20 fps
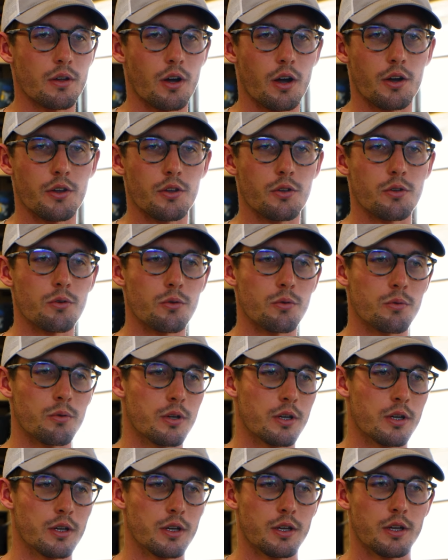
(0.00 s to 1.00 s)
Are you
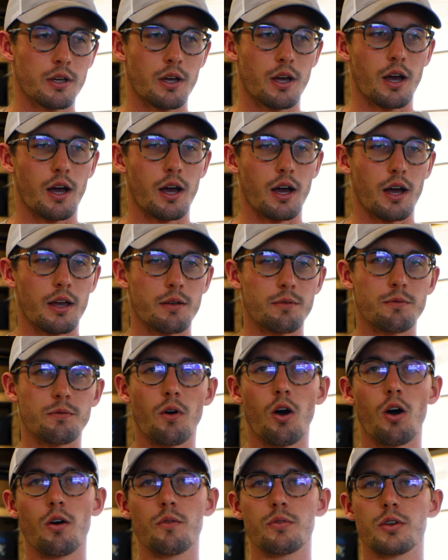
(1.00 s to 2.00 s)
uh,
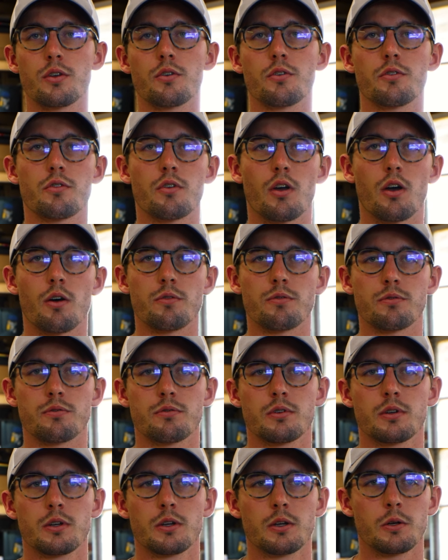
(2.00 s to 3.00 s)
involving yourself
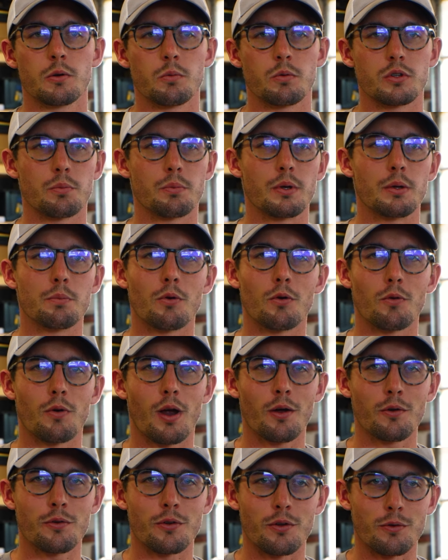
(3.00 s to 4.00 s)
with the people
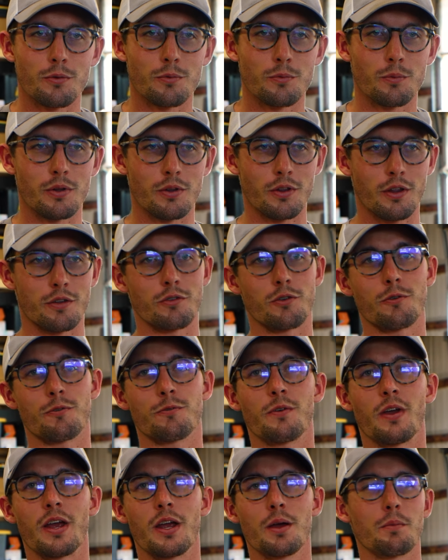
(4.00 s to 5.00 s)
around you, whether that's your
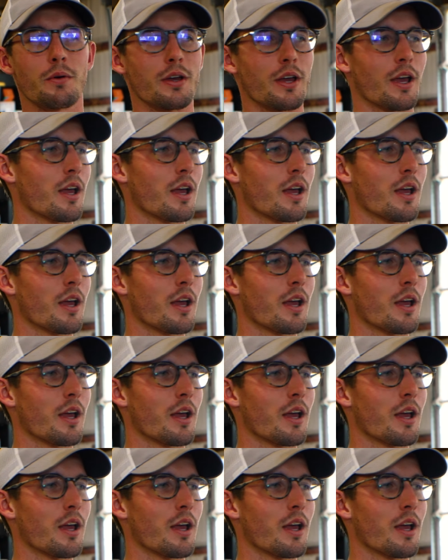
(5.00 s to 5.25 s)
family?